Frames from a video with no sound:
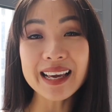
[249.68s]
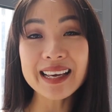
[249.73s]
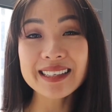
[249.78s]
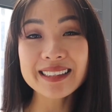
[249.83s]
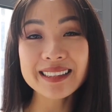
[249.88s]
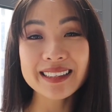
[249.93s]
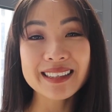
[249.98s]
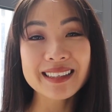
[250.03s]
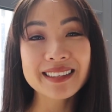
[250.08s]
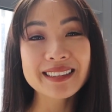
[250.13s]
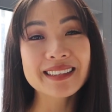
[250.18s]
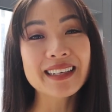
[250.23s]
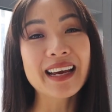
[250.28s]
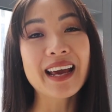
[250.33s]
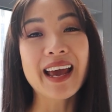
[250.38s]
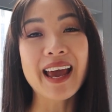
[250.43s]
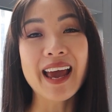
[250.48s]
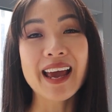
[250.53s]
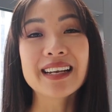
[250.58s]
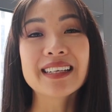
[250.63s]
easiest
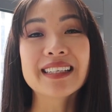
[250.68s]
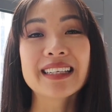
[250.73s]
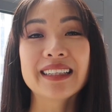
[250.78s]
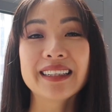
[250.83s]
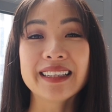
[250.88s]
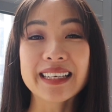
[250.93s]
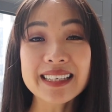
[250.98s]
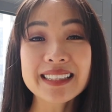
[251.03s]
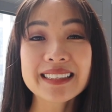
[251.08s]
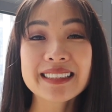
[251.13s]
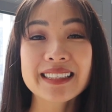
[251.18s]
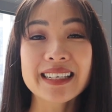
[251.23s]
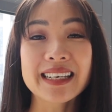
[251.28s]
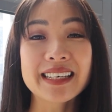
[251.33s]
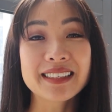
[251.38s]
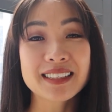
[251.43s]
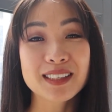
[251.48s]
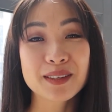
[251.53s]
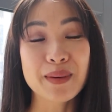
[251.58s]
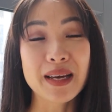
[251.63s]
and least
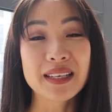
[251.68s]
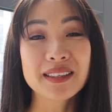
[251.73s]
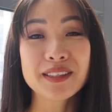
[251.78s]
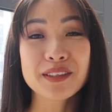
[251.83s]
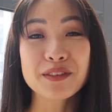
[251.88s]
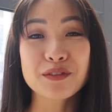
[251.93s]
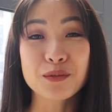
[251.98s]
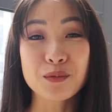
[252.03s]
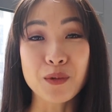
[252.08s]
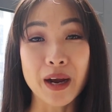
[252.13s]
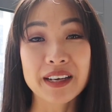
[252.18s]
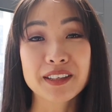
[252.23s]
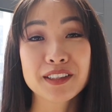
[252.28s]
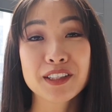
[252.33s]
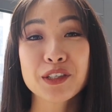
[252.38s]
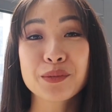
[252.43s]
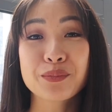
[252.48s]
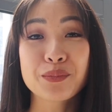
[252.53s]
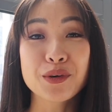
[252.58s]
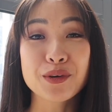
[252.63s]
expensive ways
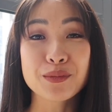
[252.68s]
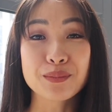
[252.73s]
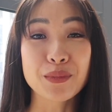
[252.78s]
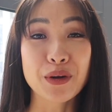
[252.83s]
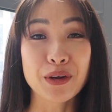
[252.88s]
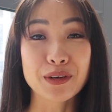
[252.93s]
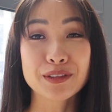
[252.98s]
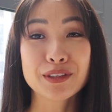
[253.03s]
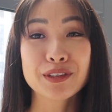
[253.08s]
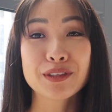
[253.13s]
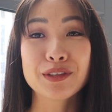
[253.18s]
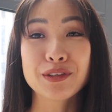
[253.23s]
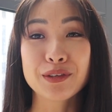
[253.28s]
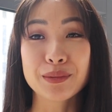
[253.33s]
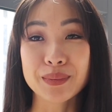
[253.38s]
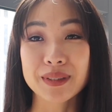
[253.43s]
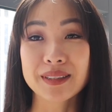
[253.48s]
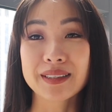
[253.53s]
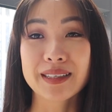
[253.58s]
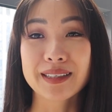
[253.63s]
to promote
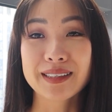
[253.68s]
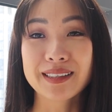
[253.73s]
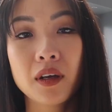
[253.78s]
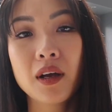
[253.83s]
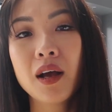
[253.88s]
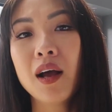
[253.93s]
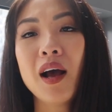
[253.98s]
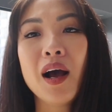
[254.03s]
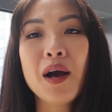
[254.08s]
your business.